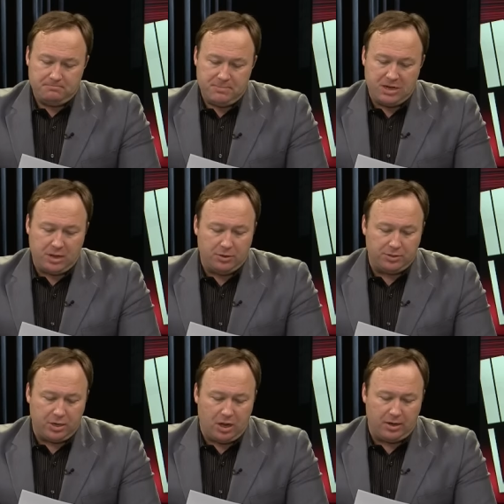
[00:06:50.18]
It
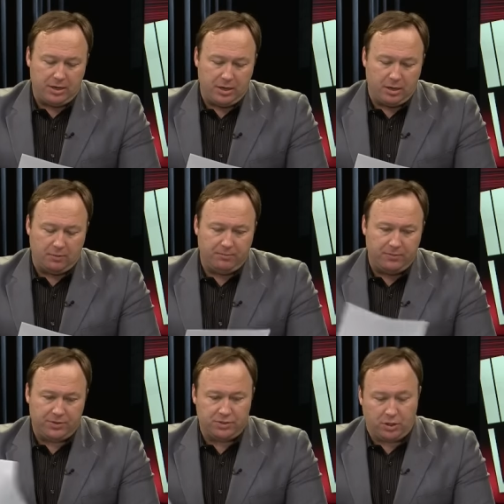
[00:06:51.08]
goes on here.
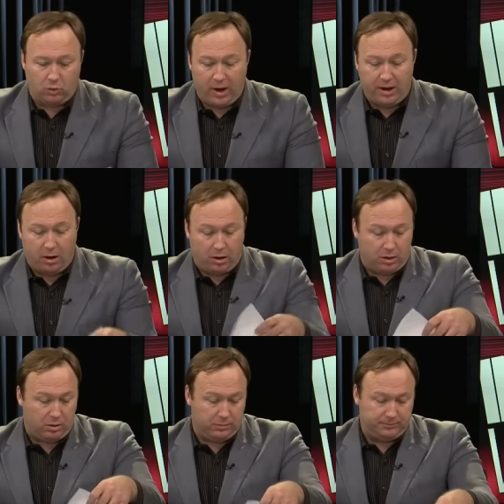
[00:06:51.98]
This is a great
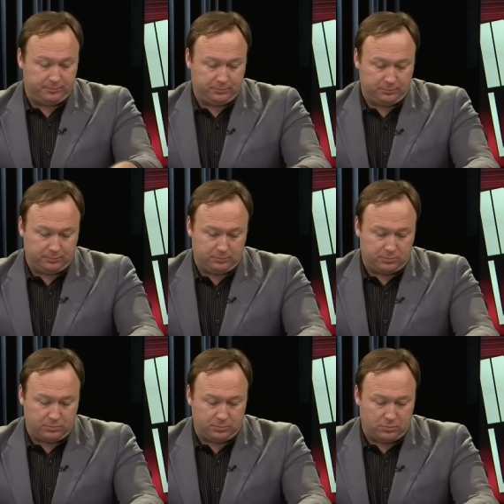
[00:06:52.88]
article
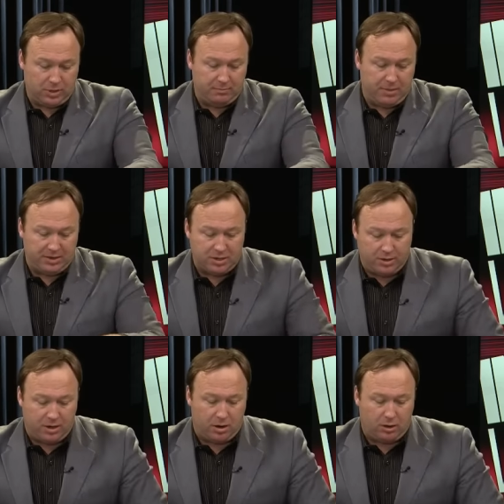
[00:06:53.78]
written by
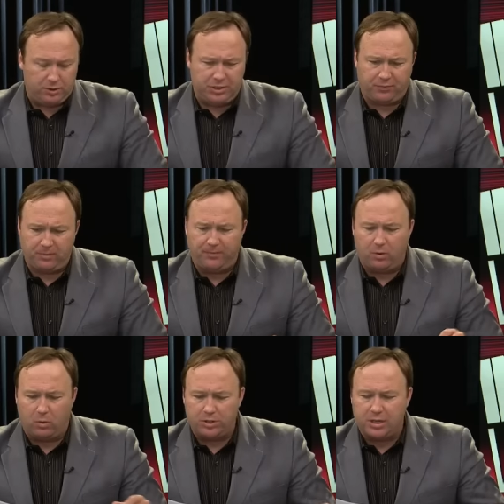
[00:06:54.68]
Tony Cartolucci for
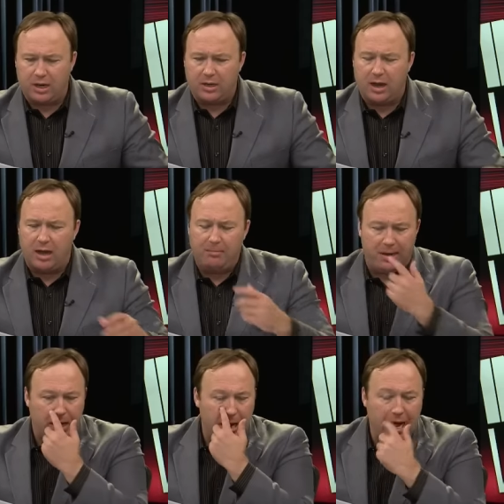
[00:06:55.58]
InfoWars.com,
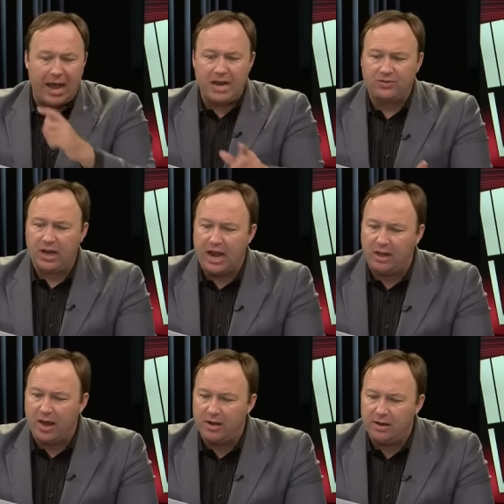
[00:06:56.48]
but I actually
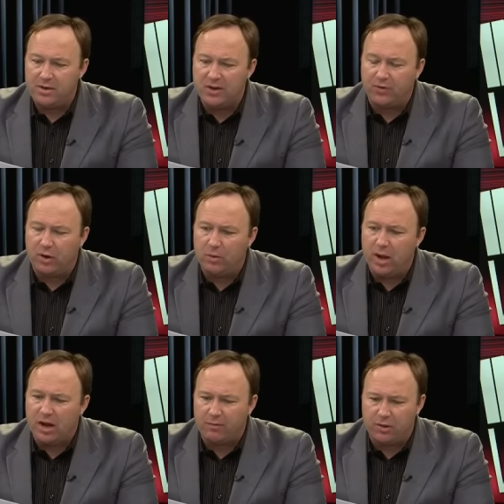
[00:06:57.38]
highlighted it differently when
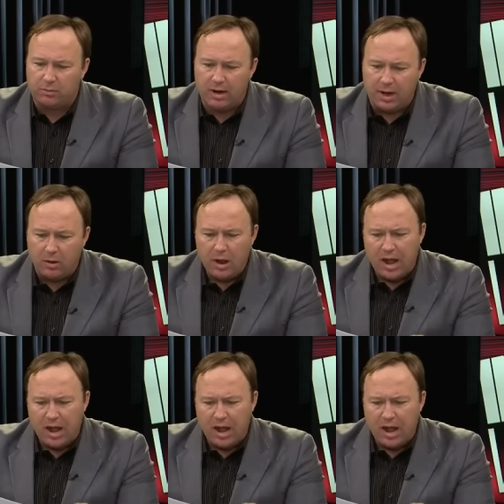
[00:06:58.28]
I covered it on the radio.